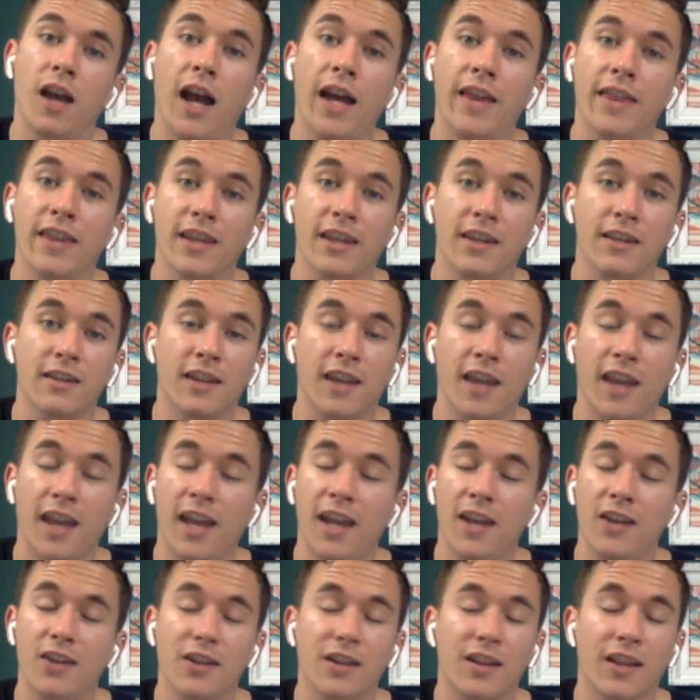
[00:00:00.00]
I think he's
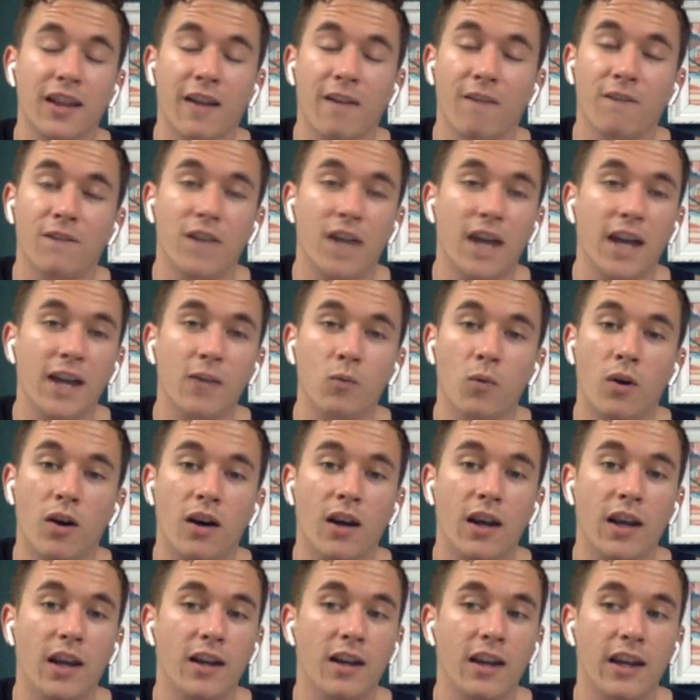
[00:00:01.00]
aging like a fine
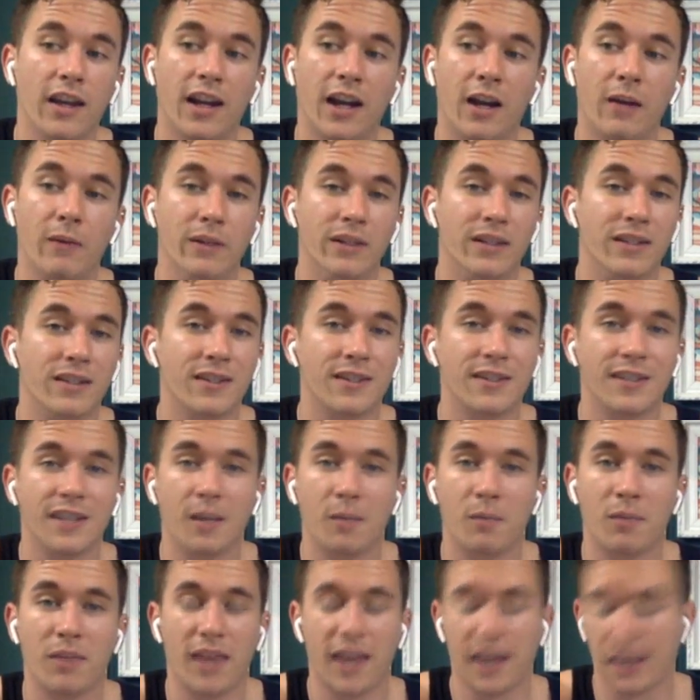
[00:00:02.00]
wine, and I would
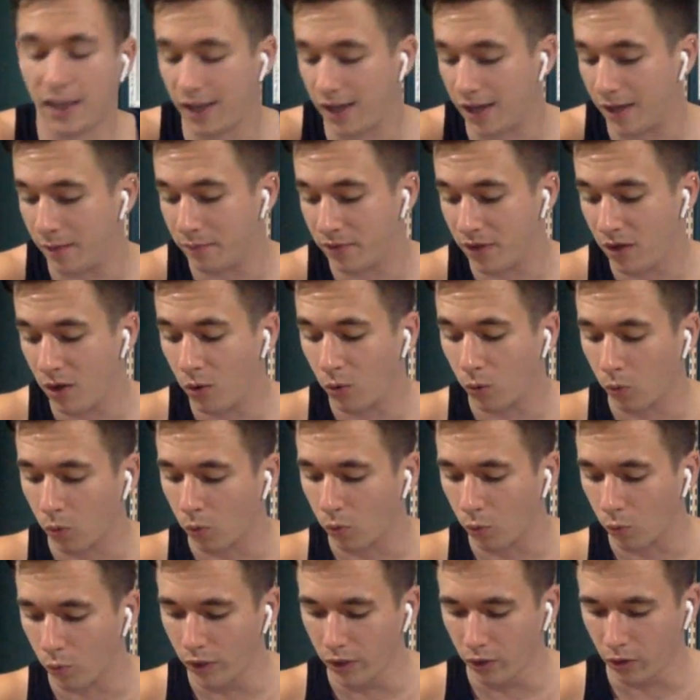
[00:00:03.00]
sip that cup
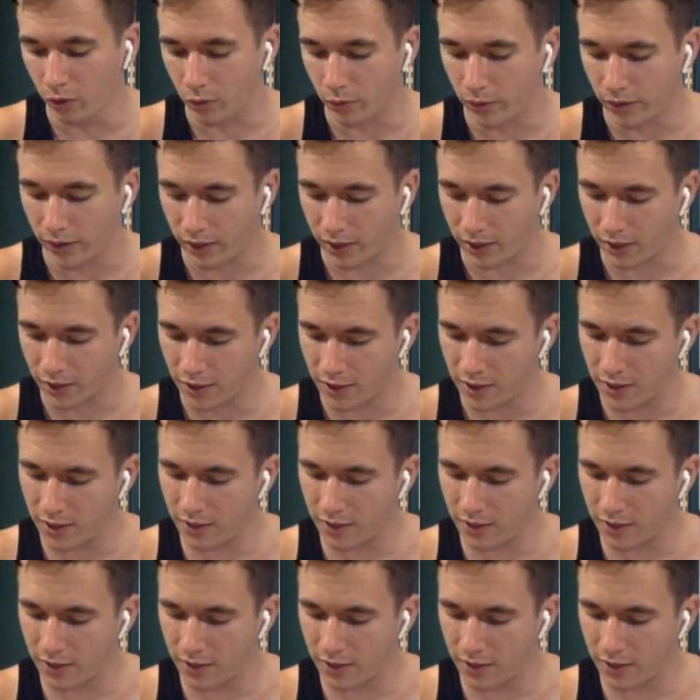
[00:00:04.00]
real quick.